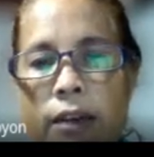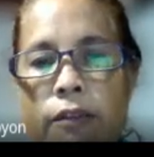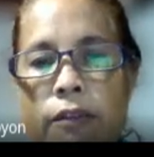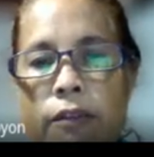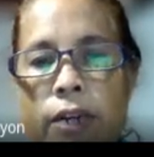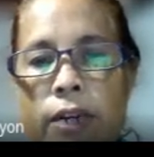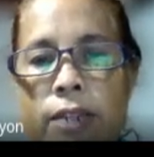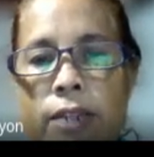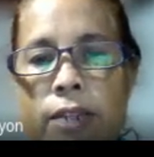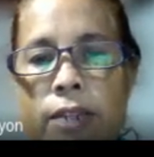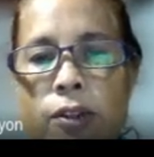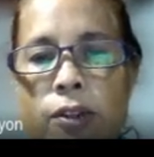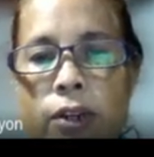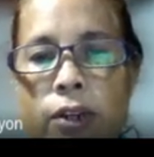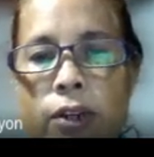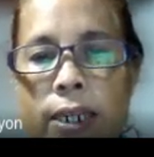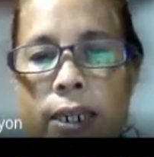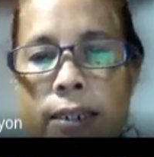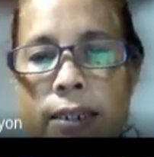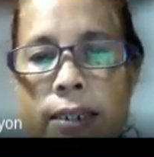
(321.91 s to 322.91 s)
For as
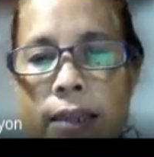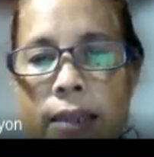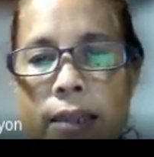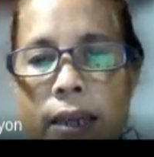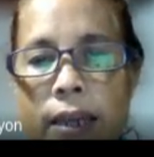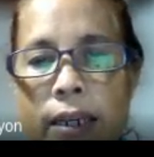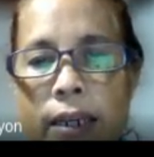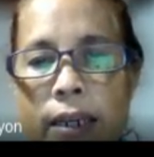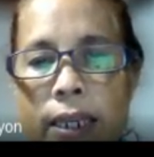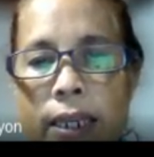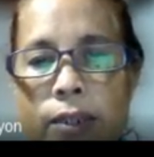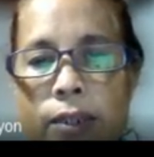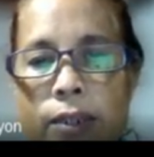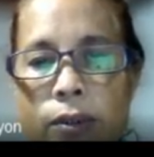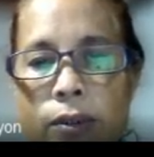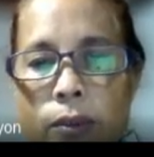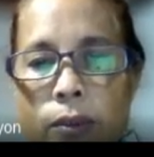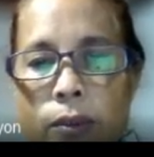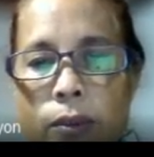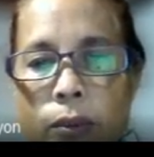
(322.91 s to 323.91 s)
long as there
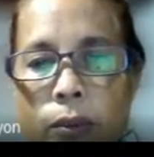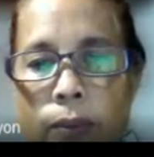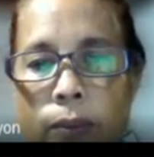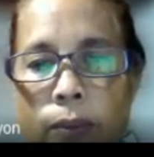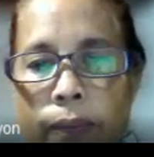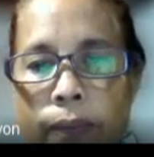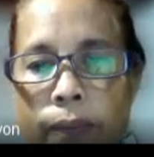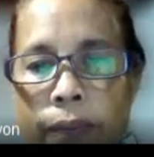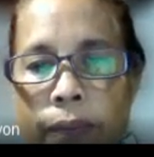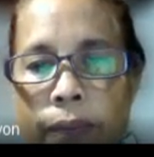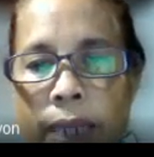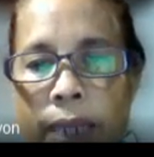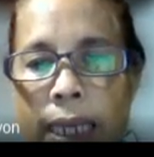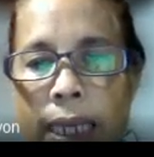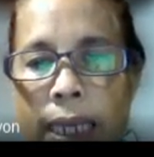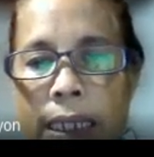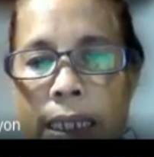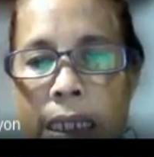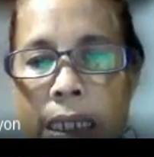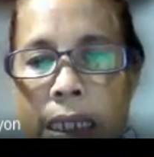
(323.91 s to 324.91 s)
is
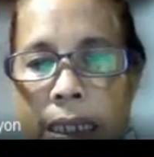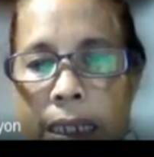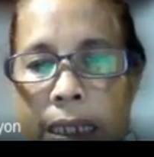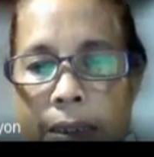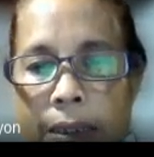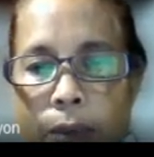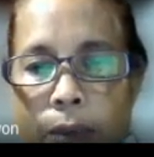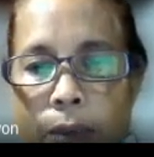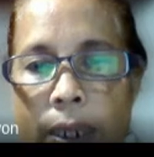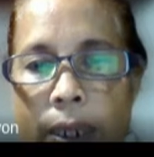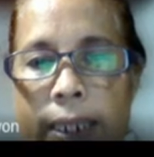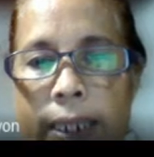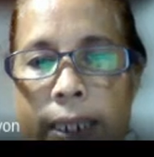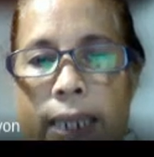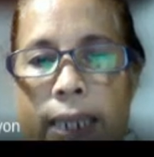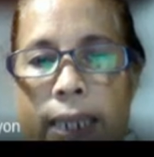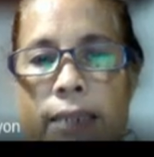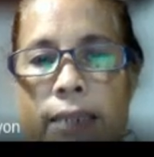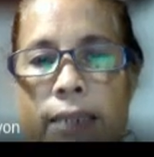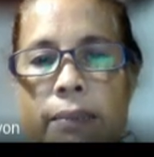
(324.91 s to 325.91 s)
at least one
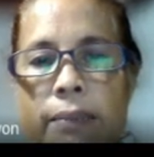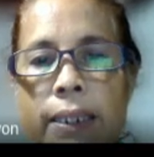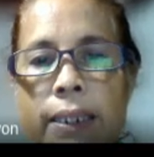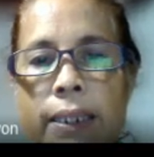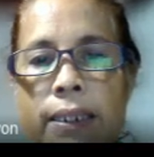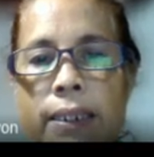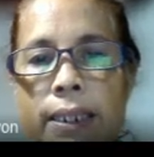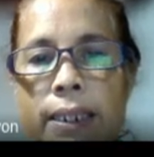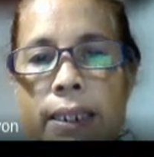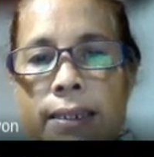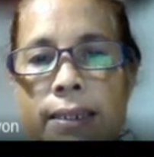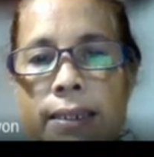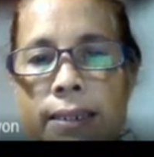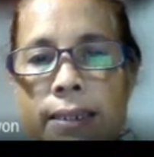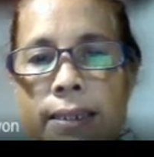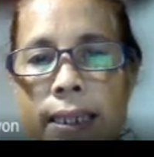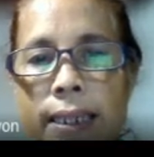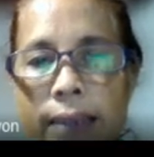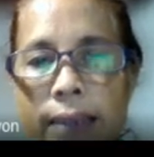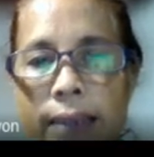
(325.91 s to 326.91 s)
element in
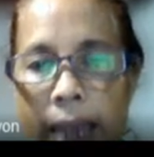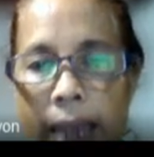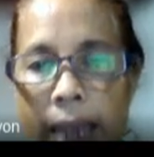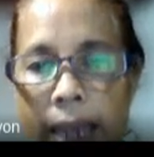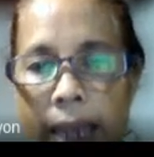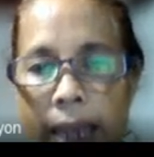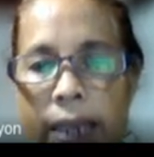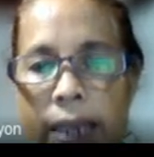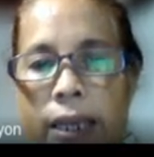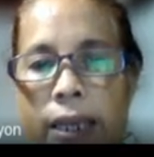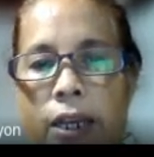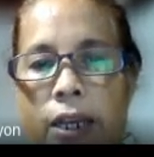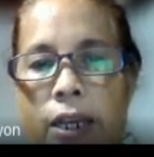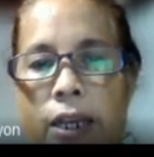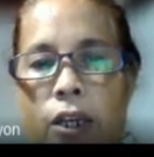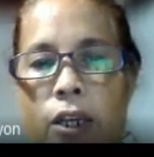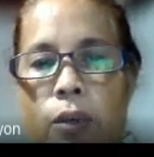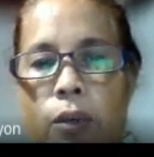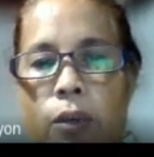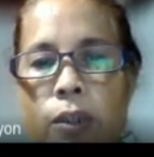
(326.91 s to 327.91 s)
set A
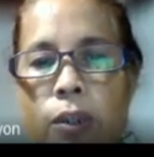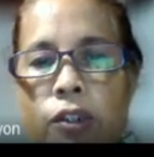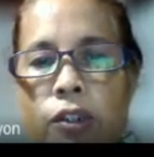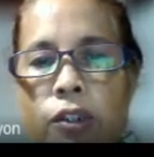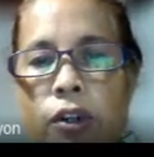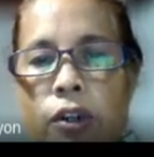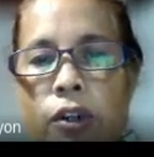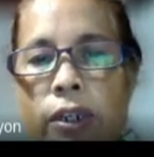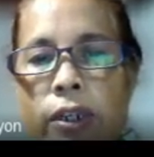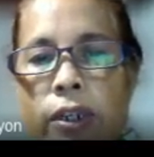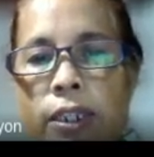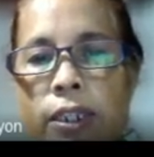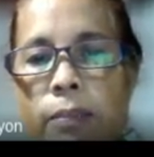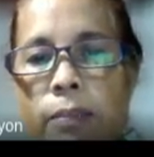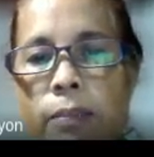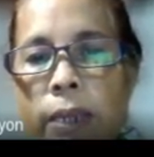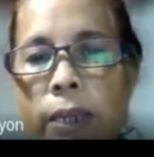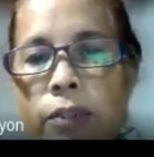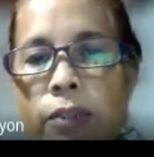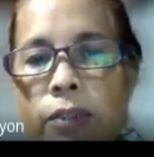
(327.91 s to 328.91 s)
which
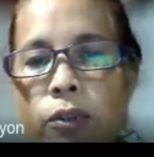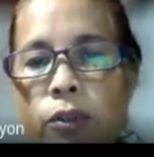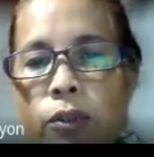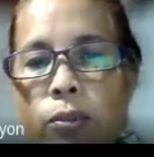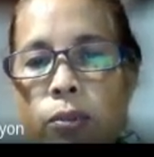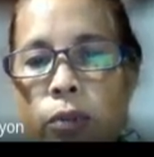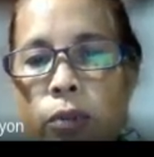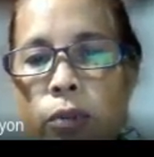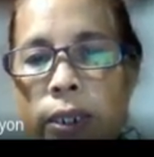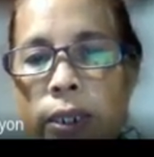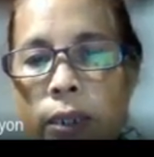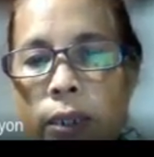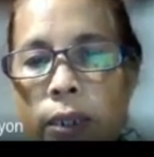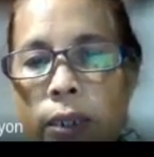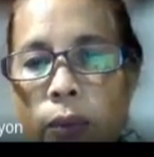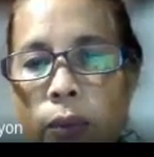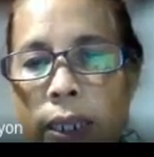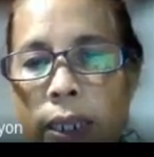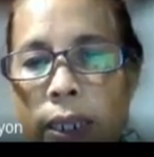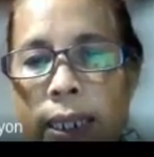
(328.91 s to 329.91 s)
corresponds to more than
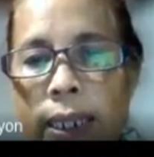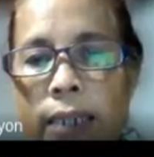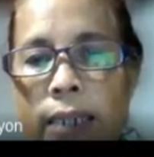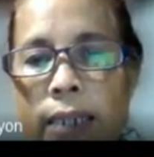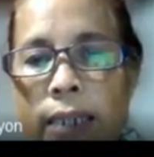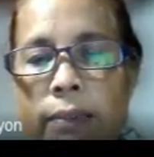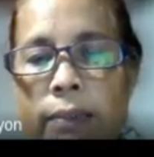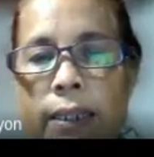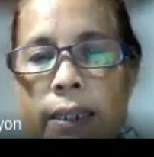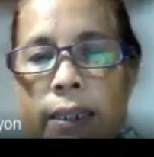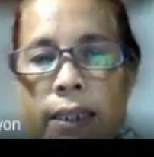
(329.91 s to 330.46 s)
one element